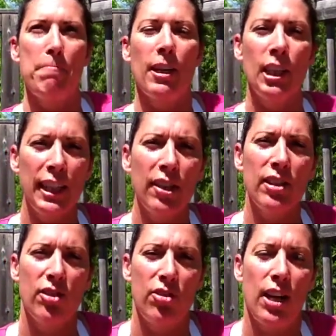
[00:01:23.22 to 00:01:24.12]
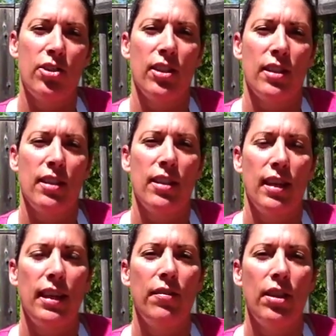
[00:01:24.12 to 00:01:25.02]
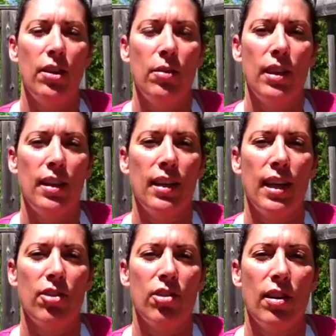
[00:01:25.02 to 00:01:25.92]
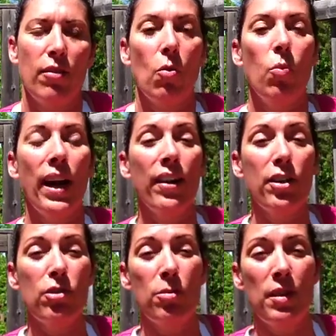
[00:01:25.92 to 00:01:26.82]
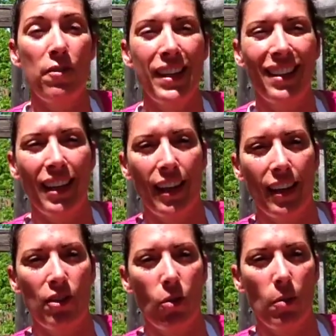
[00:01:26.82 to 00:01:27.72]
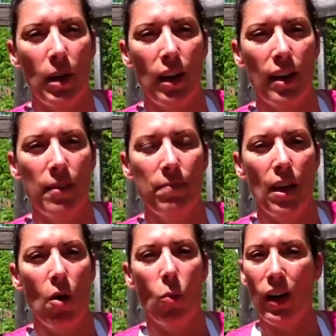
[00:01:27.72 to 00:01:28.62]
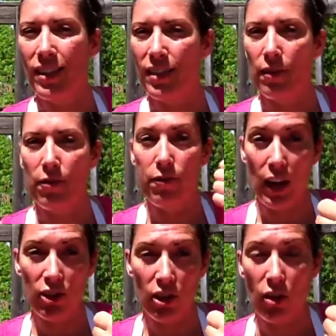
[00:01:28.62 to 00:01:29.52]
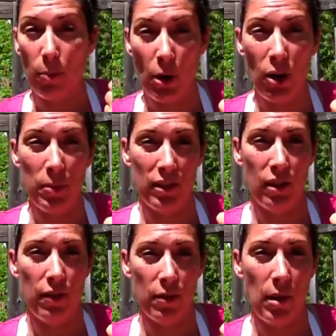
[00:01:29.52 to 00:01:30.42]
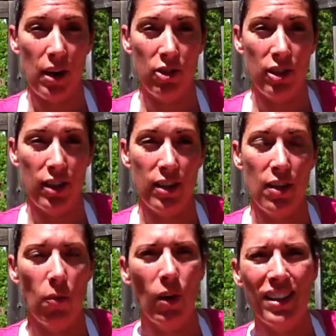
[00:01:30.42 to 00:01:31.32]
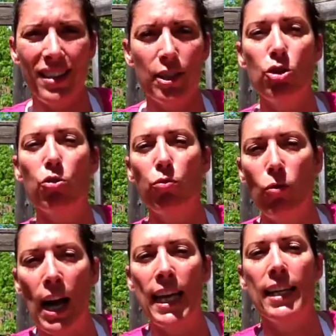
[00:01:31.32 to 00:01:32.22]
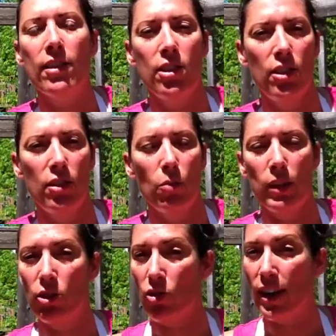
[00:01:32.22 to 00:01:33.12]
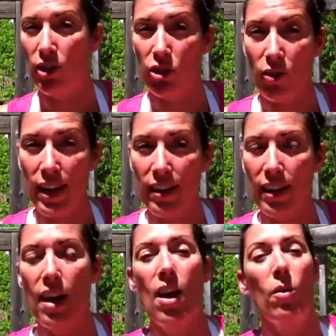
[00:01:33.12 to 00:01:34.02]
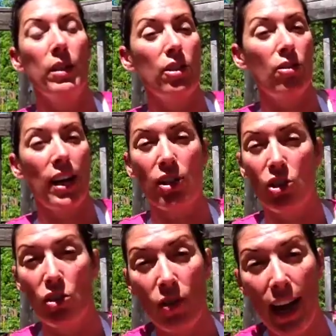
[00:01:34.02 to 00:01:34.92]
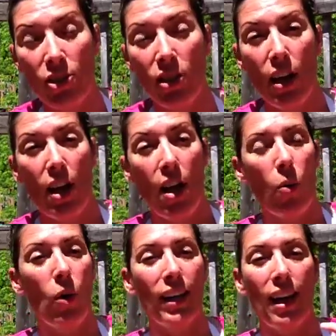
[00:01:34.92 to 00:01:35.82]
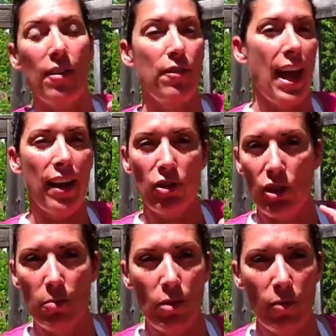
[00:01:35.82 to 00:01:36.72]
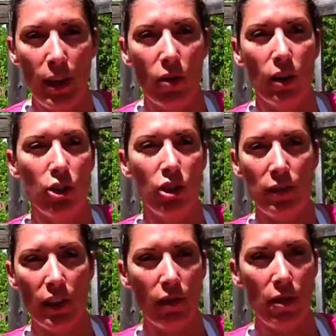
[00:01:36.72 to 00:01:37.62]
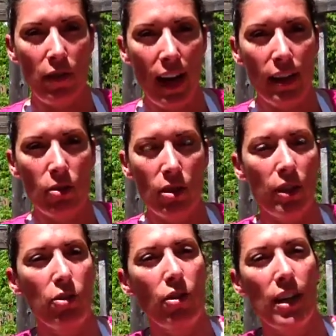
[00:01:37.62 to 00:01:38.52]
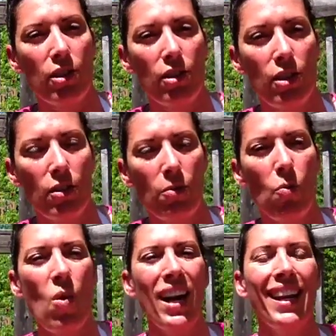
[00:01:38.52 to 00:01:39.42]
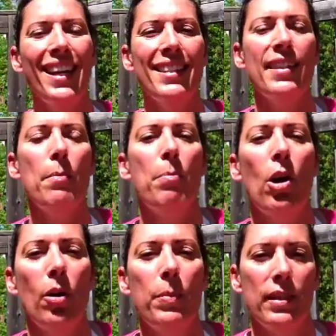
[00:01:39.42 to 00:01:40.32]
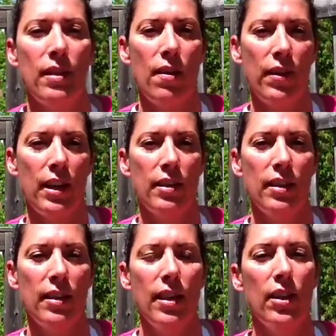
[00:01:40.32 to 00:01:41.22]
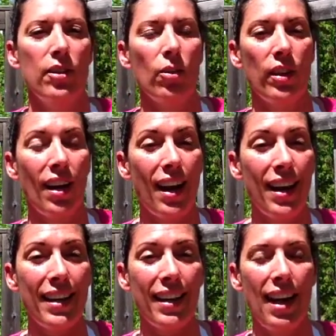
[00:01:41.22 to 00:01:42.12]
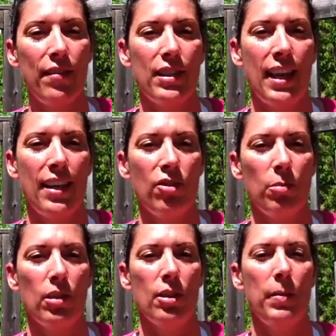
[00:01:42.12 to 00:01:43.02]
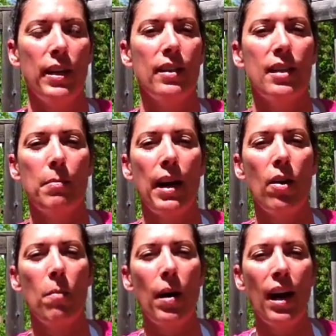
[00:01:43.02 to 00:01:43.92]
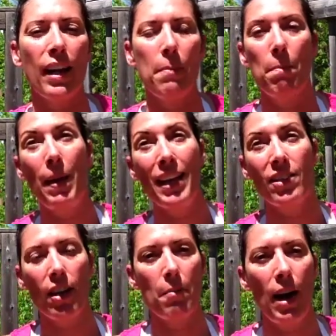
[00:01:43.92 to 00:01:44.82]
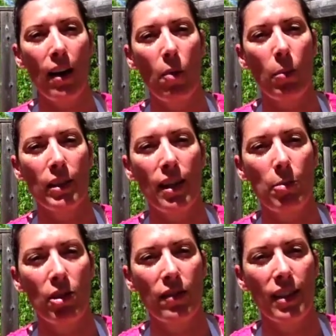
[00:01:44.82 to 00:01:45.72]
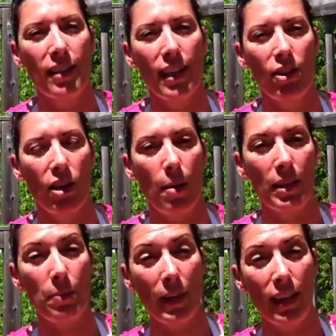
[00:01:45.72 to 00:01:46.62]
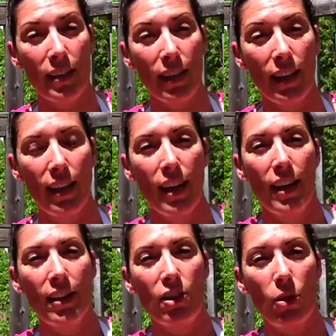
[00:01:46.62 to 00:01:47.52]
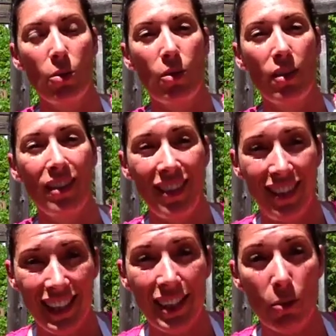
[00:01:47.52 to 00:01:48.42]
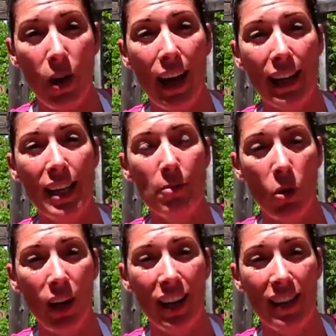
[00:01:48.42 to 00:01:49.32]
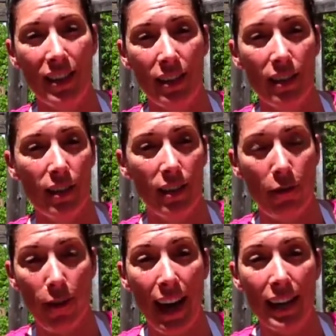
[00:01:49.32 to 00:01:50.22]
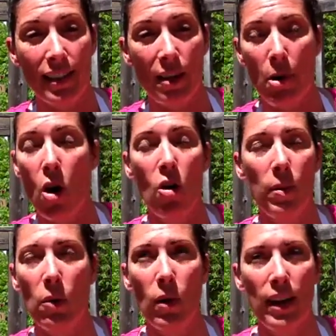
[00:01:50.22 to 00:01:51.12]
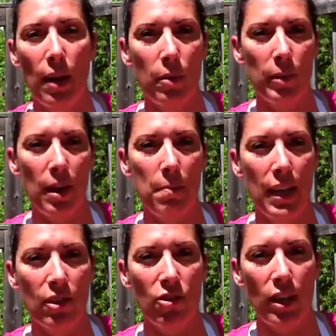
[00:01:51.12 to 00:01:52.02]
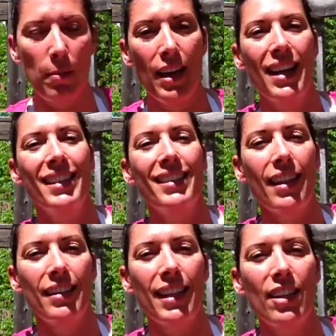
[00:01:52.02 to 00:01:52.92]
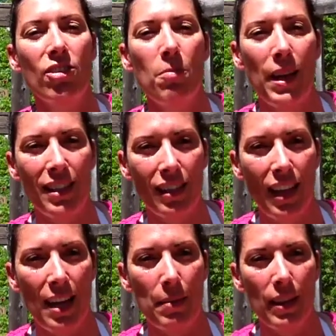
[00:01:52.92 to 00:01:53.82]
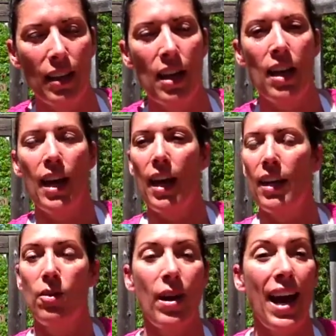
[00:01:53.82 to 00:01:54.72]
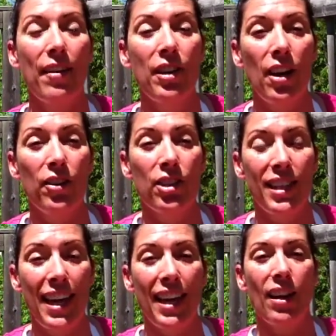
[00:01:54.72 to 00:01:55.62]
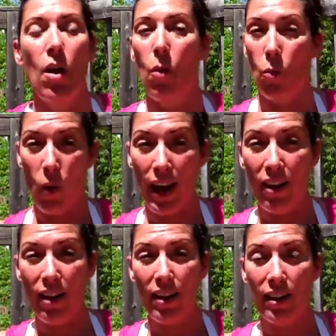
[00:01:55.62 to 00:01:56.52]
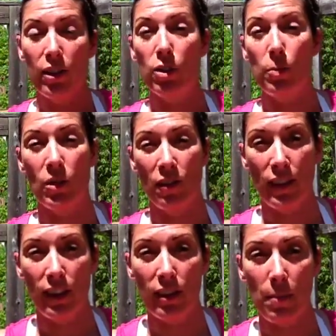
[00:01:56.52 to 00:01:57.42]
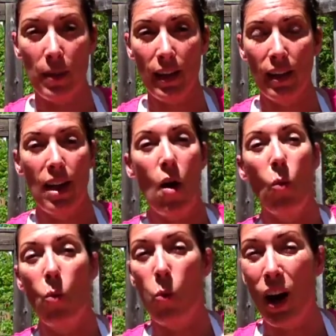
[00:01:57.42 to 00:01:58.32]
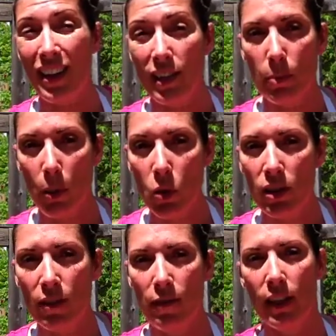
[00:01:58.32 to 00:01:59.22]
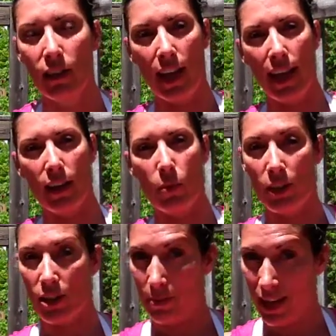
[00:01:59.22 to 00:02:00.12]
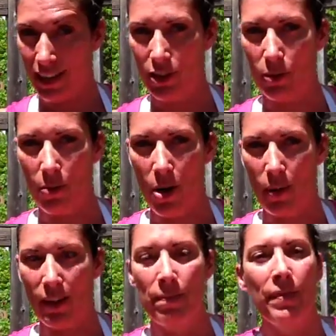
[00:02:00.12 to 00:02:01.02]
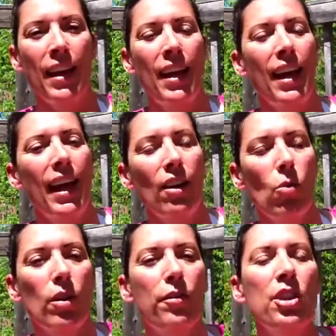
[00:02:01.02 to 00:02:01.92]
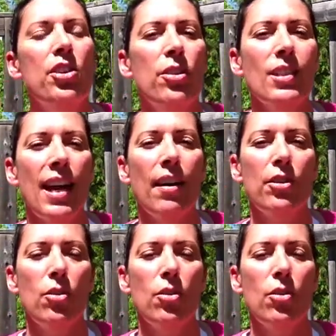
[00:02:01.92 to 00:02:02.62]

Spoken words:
clear instruction giving you the indication of where you should be feeling it in your body. What is the function or purpose of the posture? What is this trying to do? What's it trying to strengthen? What's it trying to stretch? What kind of energy movement or shifting of the vayus are you trying to do? What is the purpose of it? So that I can have a tangible experience in my own body based on my own perception of sensation I'm experiencing. So this is why I keep coining this phrase that I'm hoping one day will become mainstream: sensation-based alignment. You have to understand where you're supposed to feel something, what it's supposed to feel like, which I'm getting to in a moment, in order for you to have